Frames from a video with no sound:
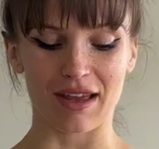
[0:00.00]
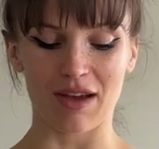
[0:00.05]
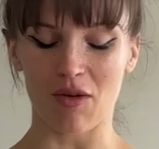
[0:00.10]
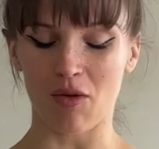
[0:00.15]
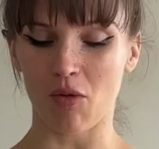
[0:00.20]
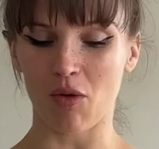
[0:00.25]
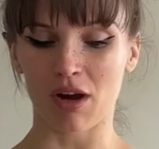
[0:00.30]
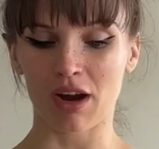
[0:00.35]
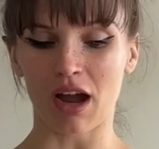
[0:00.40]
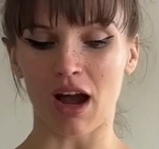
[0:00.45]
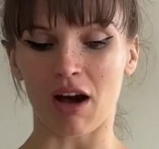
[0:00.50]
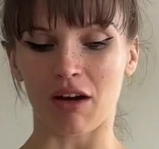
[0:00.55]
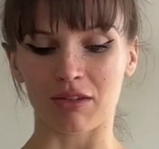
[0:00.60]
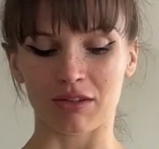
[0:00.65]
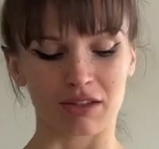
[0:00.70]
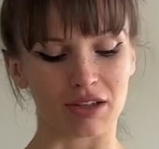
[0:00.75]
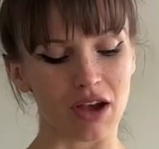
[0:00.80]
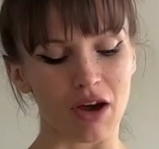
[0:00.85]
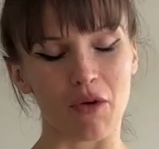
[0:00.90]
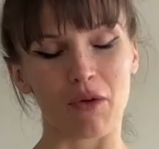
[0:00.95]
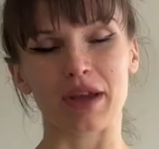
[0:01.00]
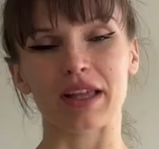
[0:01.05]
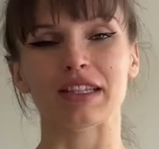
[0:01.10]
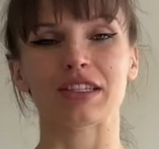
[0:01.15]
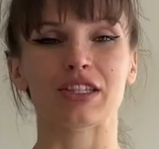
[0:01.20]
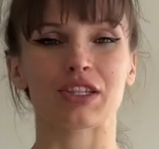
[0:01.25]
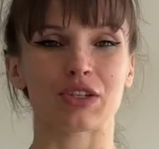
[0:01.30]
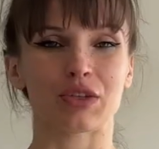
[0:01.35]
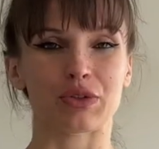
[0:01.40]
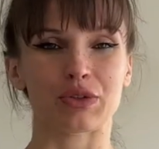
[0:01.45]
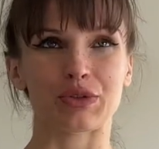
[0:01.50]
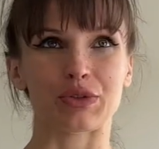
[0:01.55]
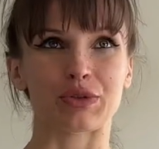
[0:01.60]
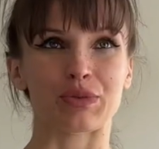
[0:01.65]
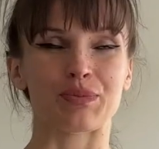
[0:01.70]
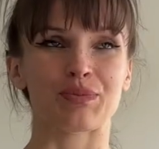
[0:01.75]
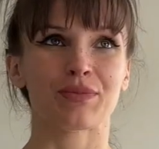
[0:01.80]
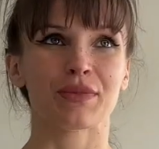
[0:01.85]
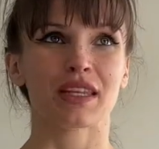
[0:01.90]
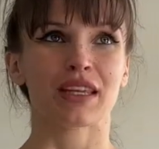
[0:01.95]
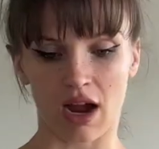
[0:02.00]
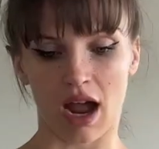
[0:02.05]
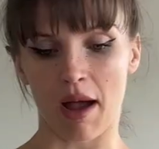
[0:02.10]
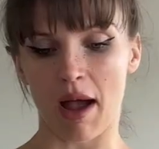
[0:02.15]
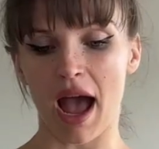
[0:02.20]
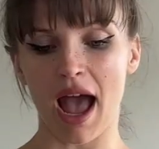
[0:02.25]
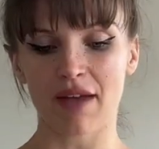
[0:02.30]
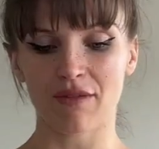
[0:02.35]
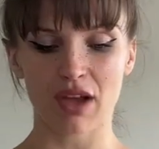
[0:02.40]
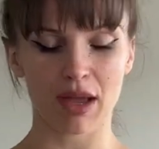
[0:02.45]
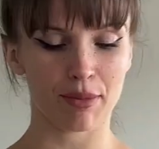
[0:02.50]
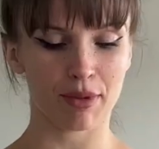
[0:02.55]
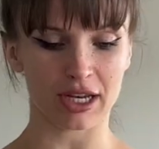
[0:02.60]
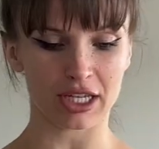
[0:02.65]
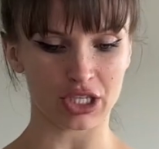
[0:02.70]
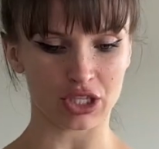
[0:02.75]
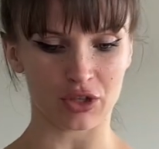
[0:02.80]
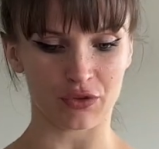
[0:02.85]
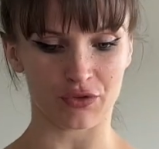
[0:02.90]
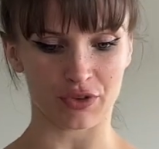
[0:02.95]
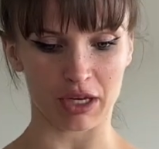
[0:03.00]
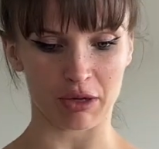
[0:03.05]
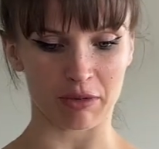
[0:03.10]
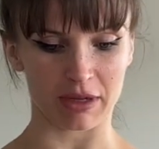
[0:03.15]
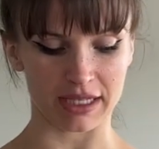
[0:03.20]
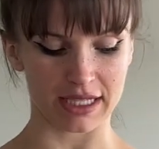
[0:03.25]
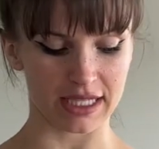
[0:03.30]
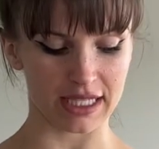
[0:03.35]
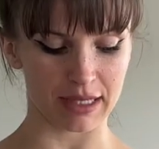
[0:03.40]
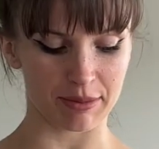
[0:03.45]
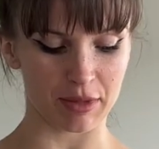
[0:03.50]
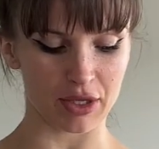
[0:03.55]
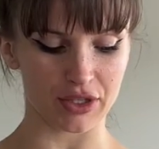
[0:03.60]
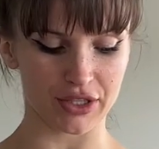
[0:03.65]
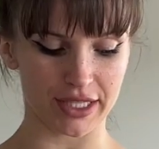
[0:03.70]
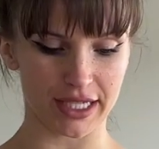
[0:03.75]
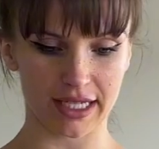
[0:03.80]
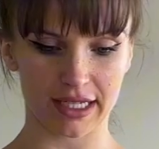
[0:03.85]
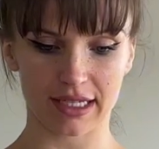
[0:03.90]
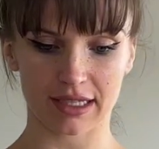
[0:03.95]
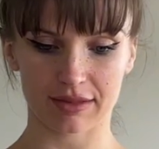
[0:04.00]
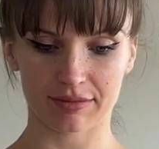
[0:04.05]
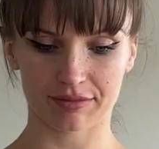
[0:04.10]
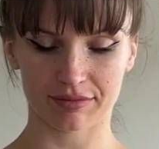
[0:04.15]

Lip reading: Or I'll go into high vibrational frequency music.